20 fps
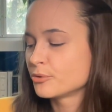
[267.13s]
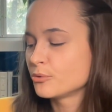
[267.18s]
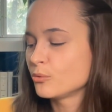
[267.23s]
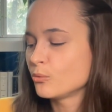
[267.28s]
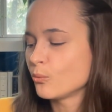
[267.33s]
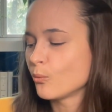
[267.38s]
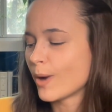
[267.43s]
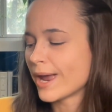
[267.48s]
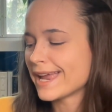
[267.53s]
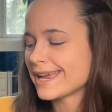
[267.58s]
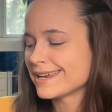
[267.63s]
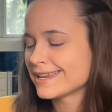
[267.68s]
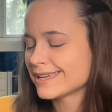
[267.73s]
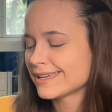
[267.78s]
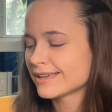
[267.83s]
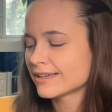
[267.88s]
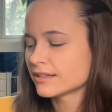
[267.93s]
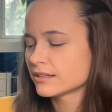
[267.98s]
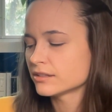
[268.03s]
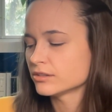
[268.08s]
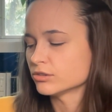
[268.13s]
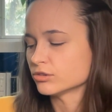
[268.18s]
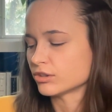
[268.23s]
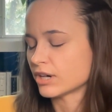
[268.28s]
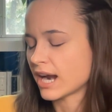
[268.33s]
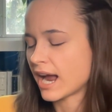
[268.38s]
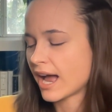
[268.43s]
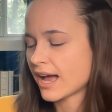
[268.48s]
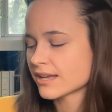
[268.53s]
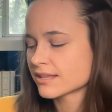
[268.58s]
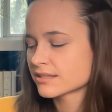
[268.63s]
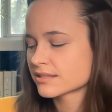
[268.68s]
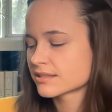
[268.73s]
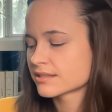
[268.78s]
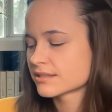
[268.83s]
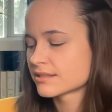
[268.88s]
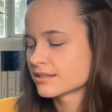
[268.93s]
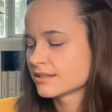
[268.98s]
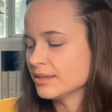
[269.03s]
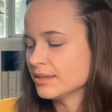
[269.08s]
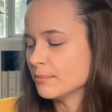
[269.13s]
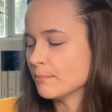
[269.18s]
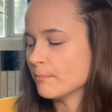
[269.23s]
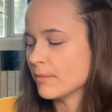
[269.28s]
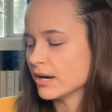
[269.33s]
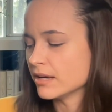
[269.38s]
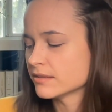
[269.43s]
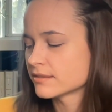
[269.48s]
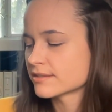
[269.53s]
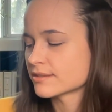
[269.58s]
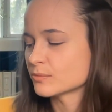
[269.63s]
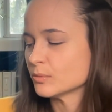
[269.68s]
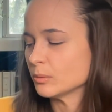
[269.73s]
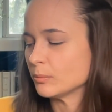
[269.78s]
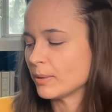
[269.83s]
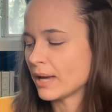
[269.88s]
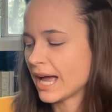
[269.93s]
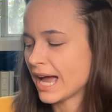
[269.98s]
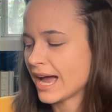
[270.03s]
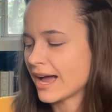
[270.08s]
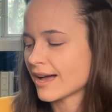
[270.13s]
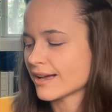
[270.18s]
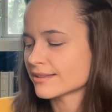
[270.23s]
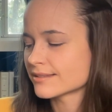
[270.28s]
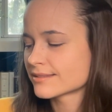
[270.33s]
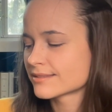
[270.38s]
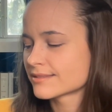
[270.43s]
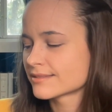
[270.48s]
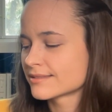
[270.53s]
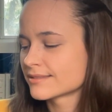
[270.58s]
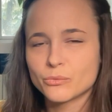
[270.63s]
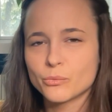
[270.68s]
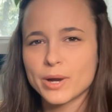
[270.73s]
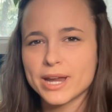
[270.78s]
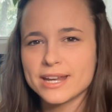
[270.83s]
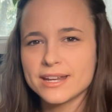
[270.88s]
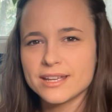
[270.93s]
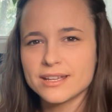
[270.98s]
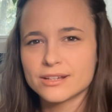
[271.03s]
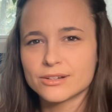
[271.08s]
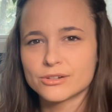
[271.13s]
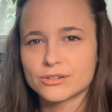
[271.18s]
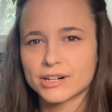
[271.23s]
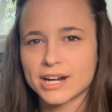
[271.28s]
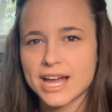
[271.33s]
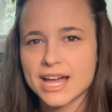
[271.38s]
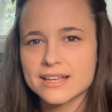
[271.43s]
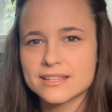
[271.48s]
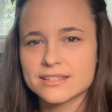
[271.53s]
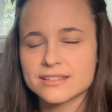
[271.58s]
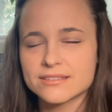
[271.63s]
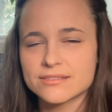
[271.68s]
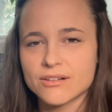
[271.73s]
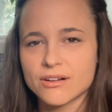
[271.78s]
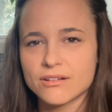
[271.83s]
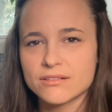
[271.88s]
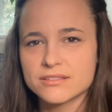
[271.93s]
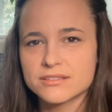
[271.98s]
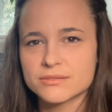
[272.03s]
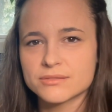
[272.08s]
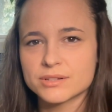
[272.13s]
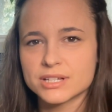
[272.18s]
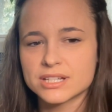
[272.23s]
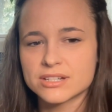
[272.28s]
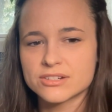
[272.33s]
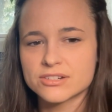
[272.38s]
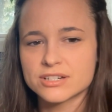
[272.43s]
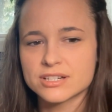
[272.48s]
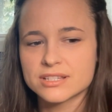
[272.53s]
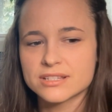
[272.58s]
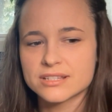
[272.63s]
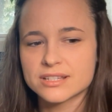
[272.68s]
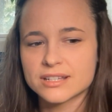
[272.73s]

waiting grass, the months will pass. Waiting grass is also interesting.